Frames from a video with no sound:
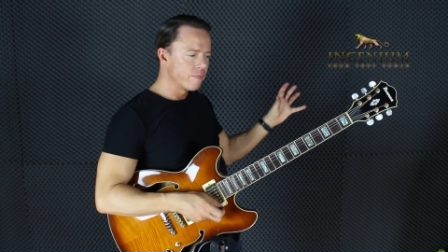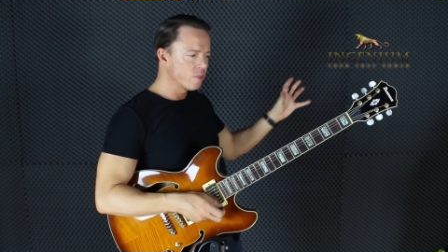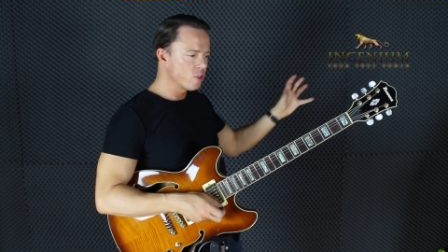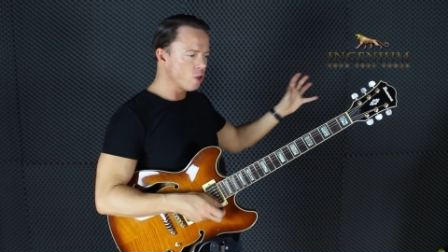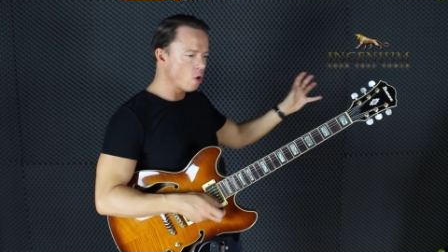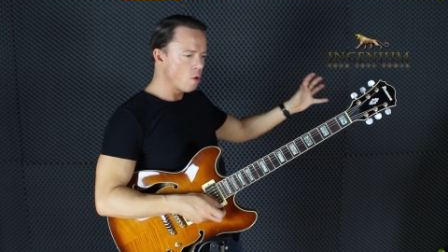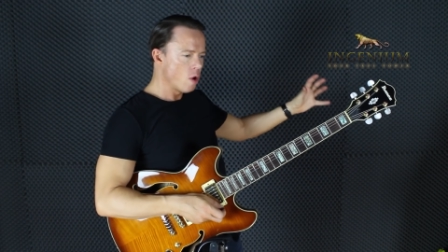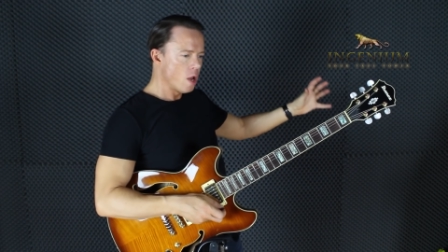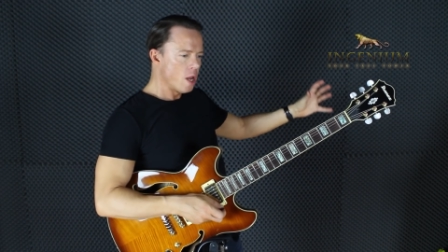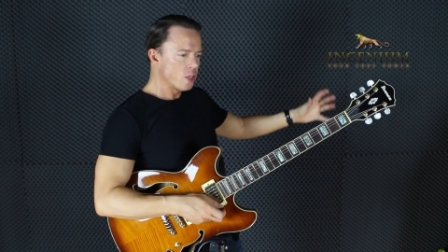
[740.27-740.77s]

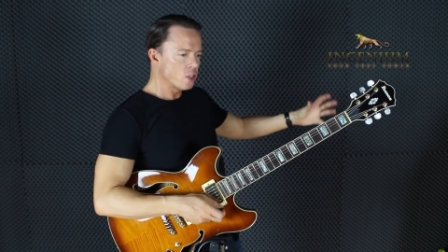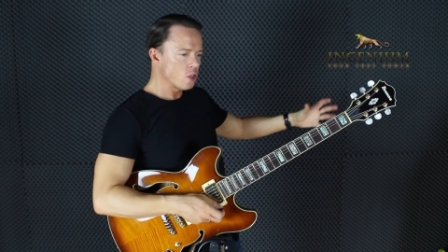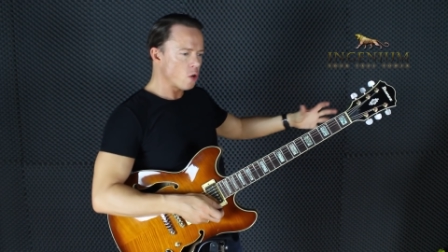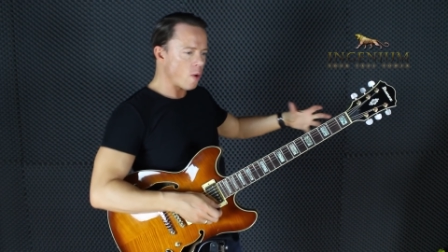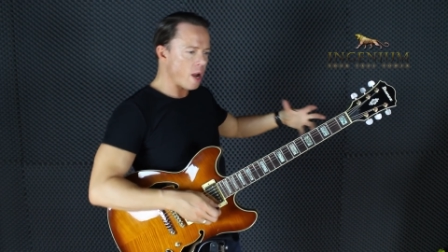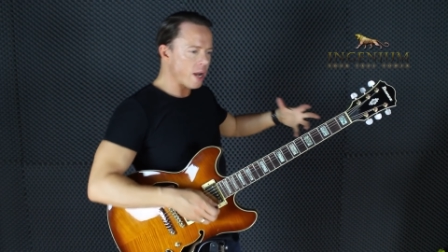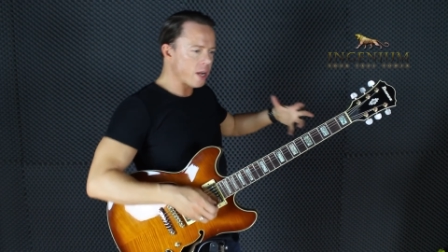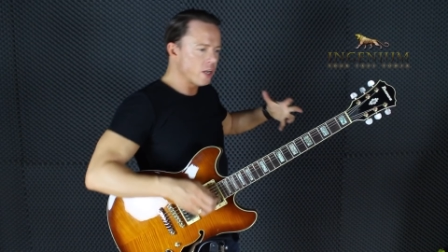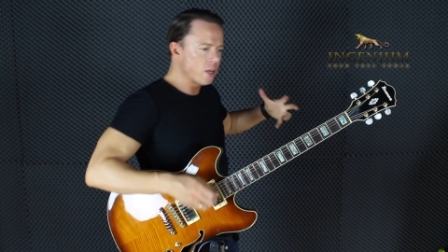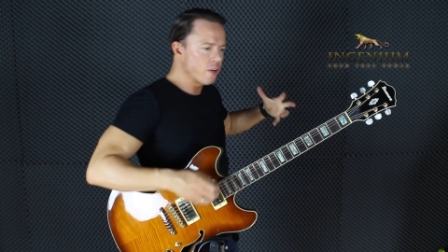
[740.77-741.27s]
so
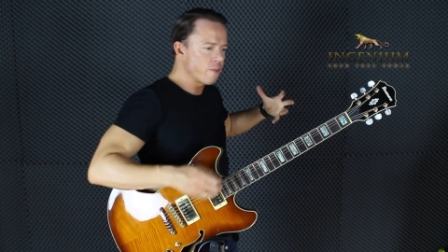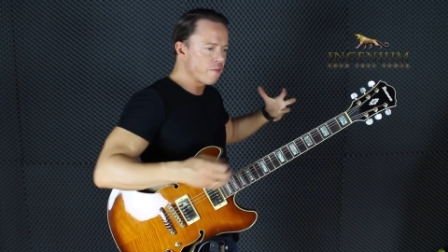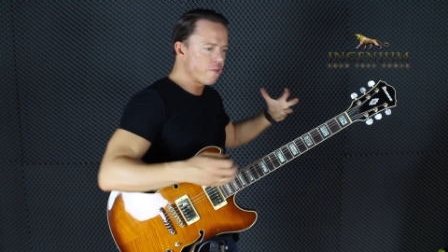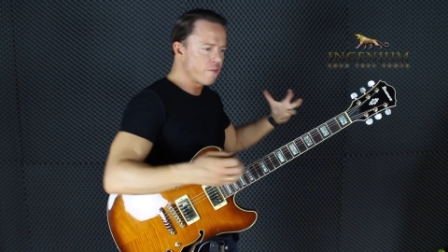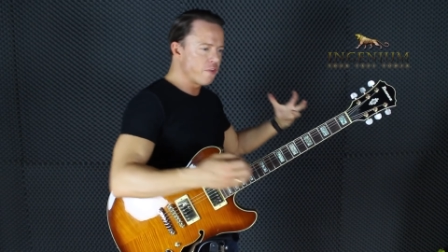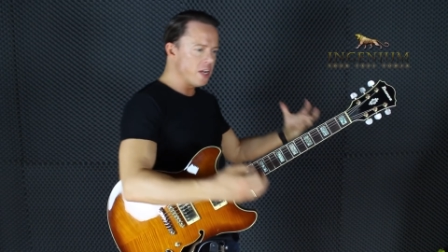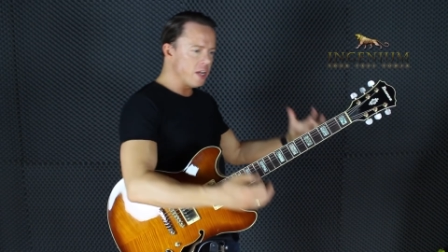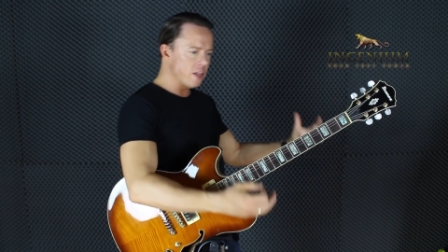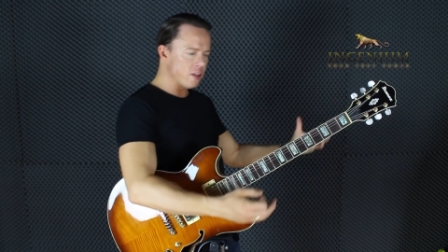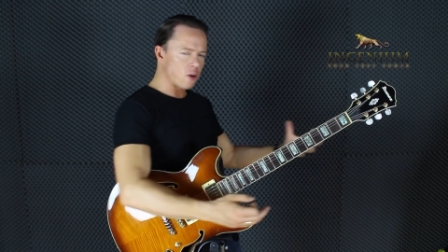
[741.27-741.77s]
I could
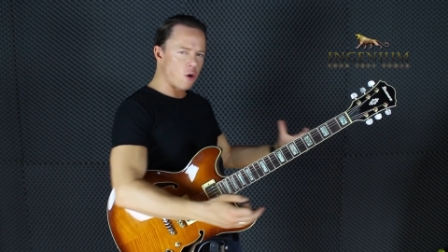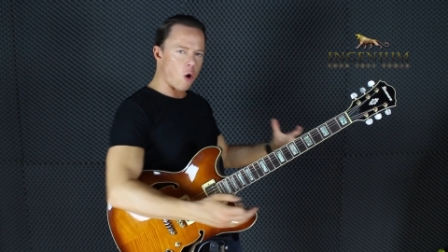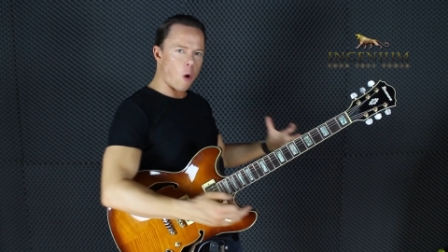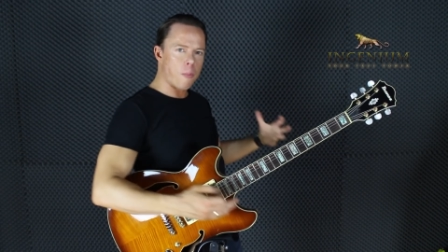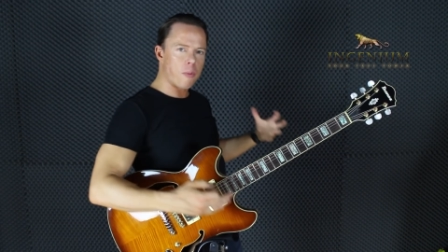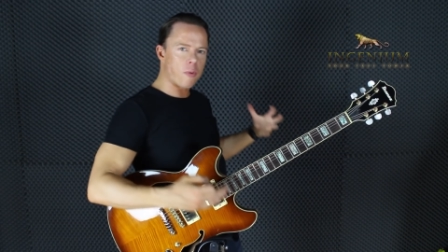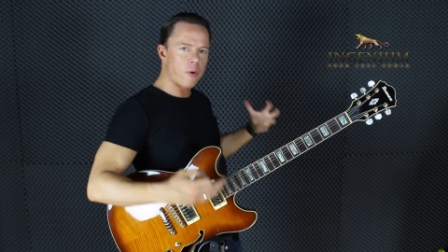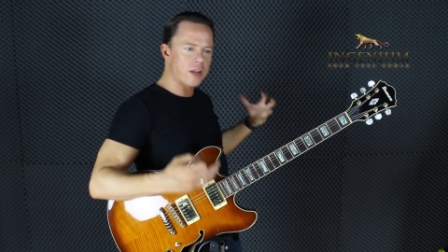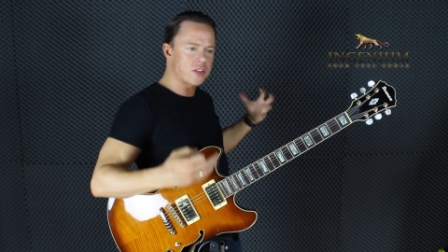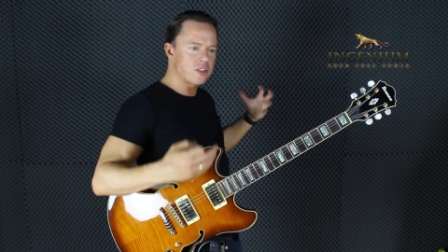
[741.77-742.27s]
feel the
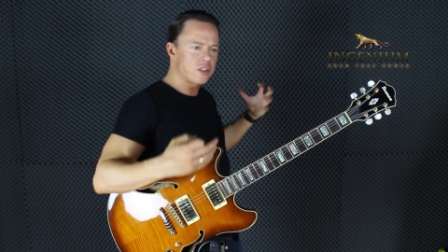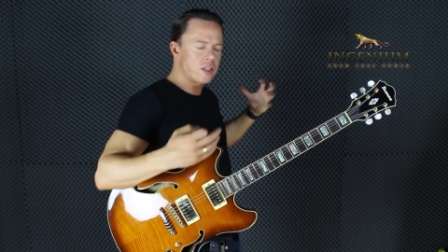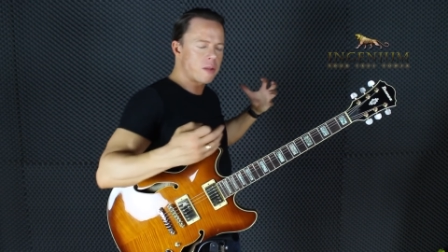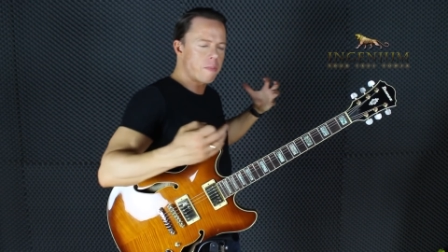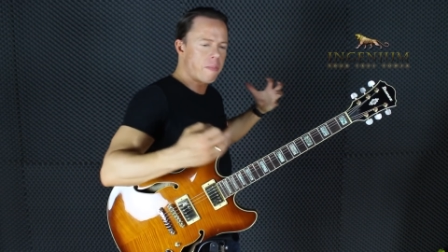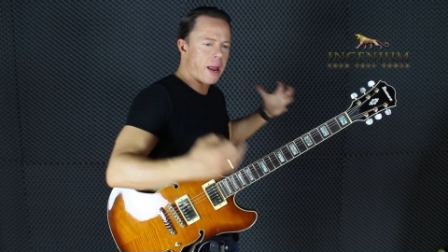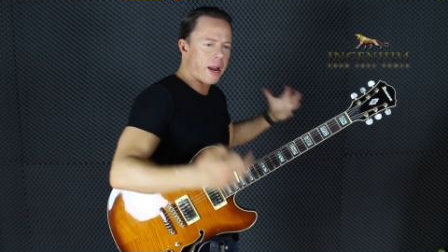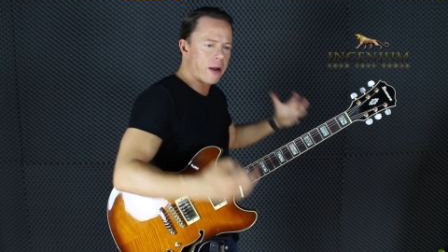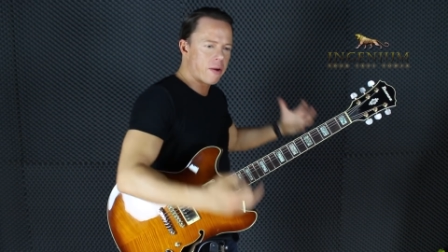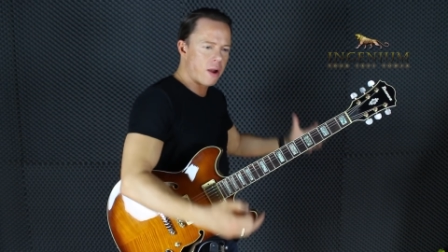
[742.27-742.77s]
chord progression in the
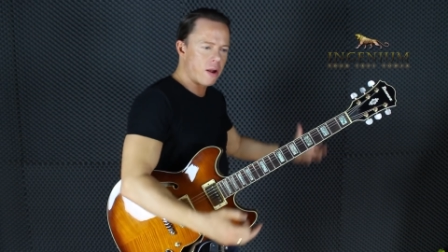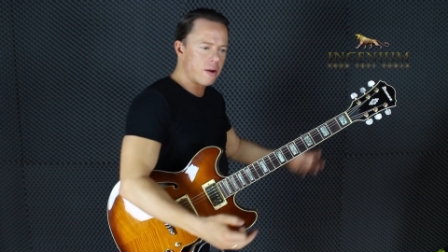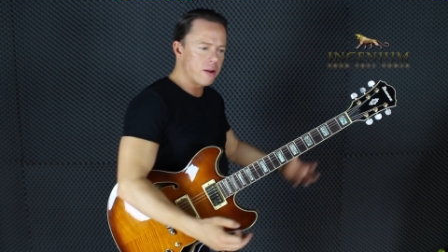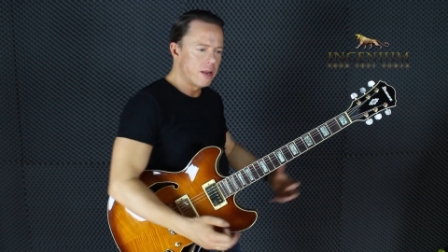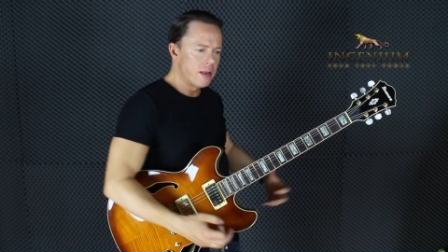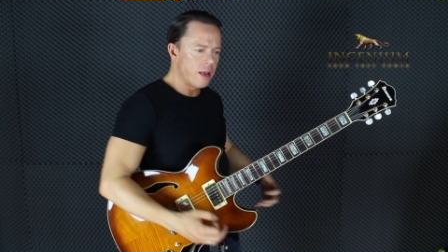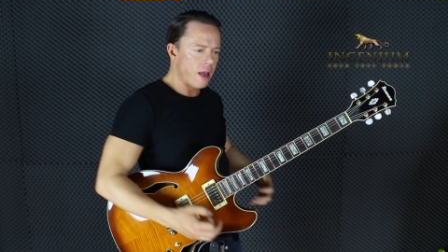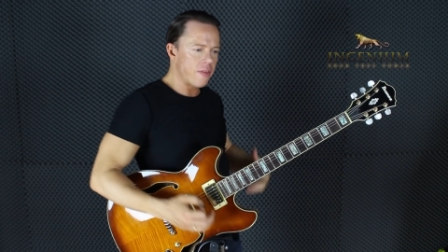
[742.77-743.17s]
background